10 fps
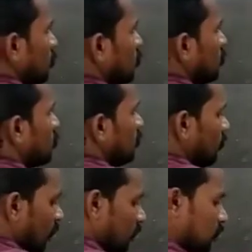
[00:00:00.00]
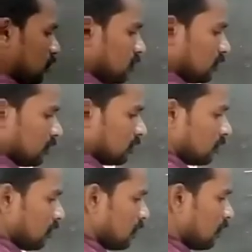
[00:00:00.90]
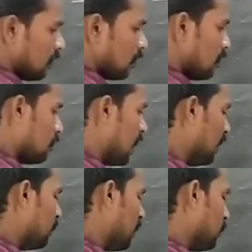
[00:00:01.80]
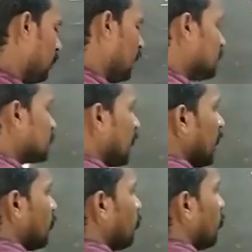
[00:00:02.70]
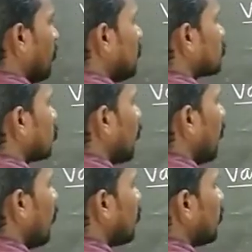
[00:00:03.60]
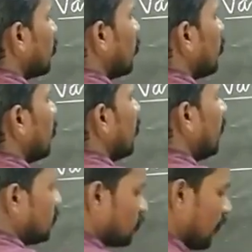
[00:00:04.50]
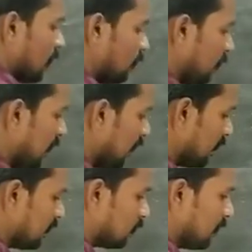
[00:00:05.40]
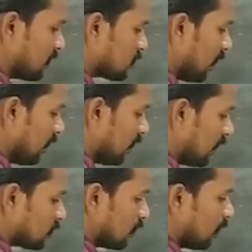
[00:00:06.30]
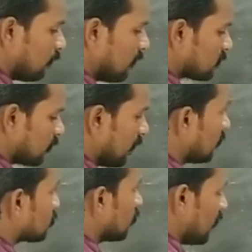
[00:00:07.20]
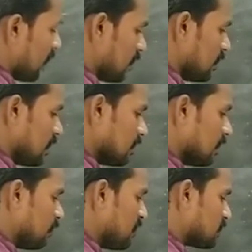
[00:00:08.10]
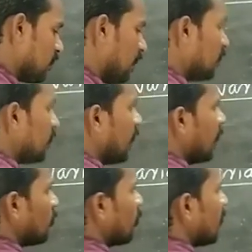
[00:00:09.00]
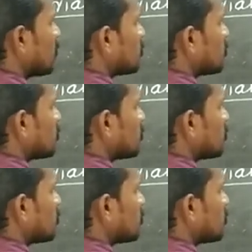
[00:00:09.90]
which is equal to multiplying p inside p square n square, p square into n square, p square n square, then p square into n minus